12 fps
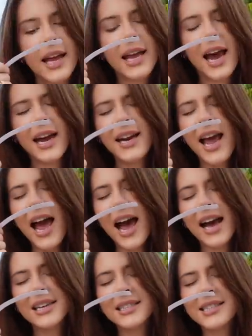It kind of
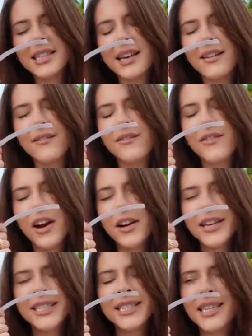has
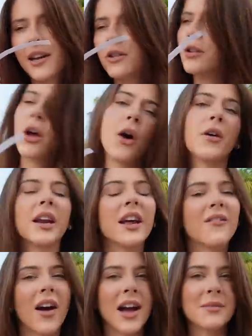very subtle
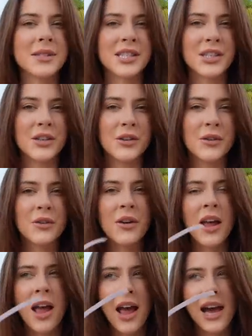coconut vibes too
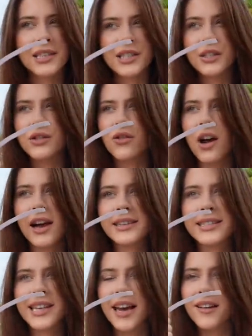as it
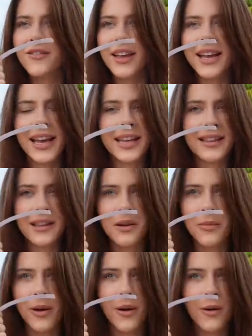dries kind of like in Le
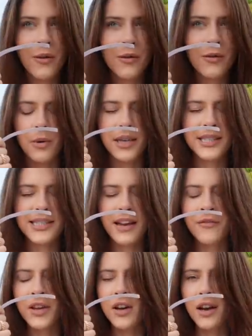Beau, but it's
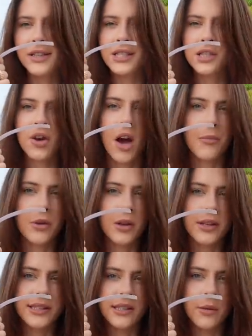definitely not as
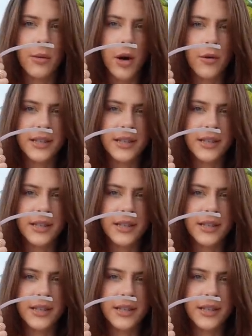tropical as Le Beau.